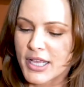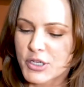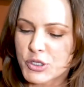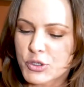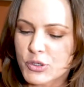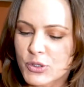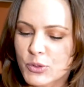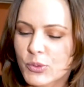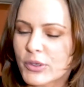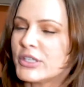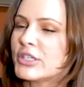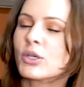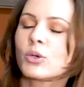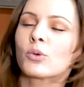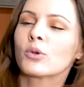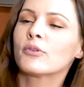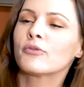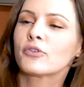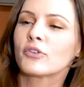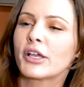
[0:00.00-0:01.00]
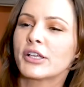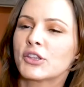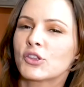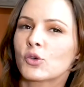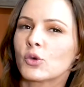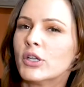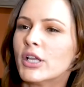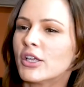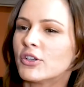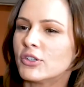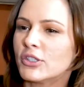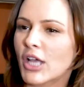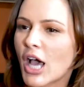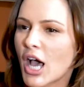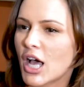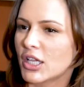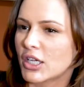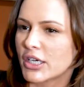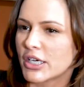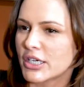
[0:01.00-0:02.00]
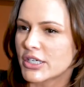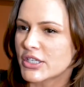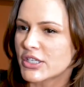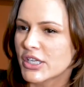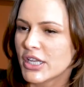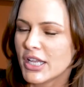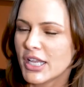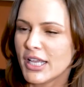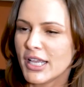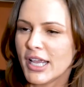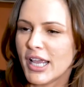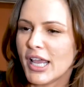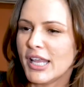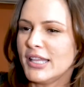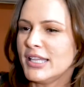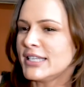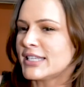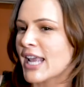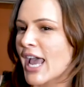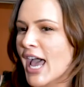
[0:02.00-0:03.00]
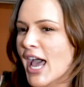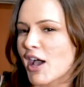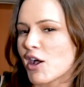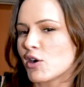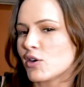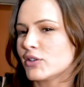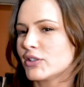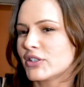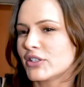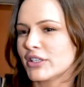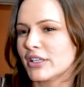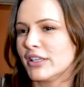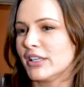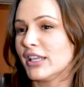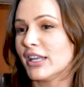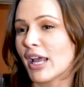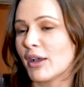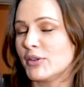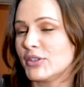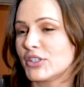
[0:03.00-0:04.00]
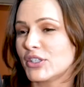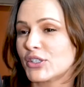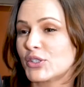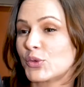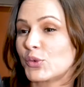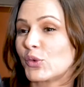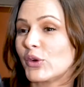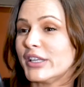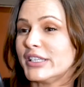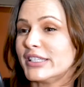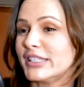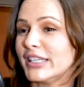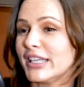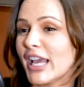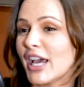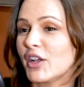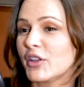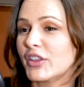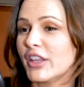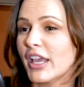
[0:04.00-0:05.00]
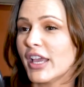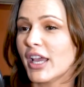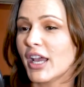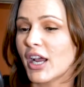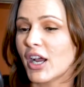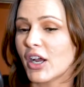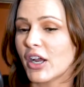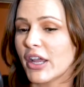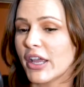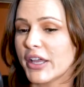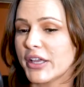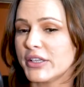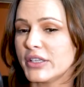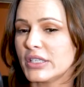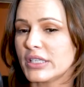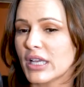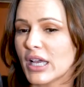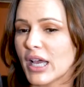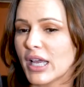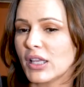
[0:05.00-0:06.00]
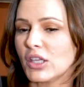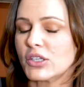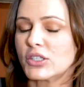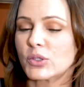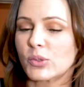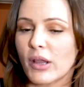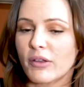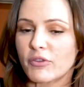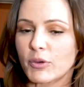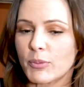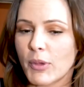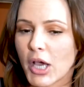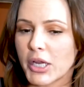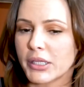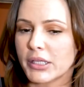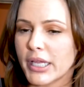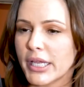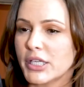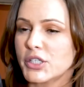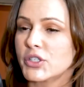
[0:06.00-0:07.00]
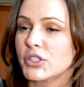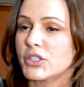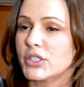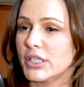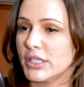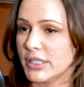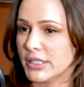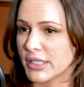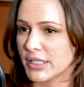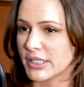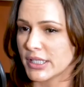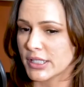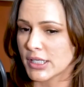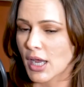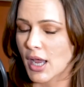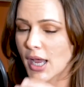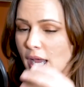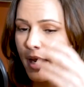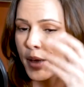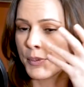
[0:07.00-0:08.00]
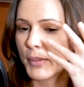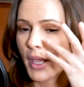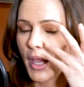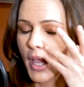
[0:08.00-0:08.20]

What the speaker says: She was renting a room for like $300 in this house. And then I was just renting out there, and I looked around for model agencies at the time.